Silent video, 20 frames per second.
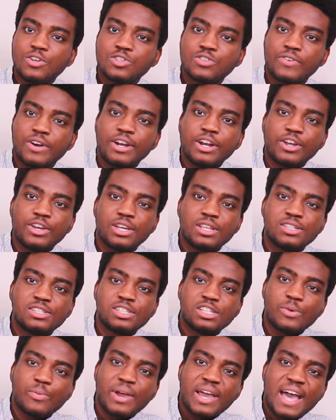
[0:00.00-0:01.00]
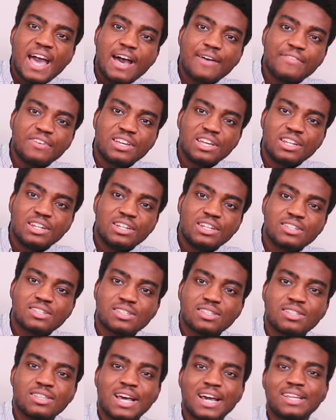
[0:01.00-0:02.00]
So right now you can see we have it in
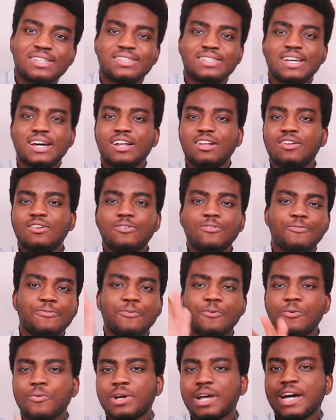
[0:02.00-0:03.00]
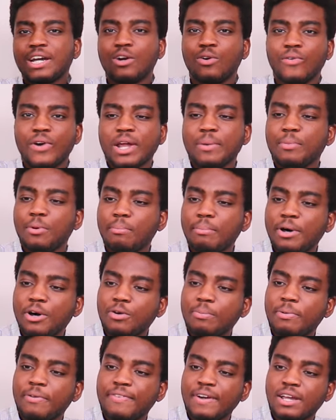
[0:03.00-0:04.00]
this nice colorful kind of rainbow mode, but if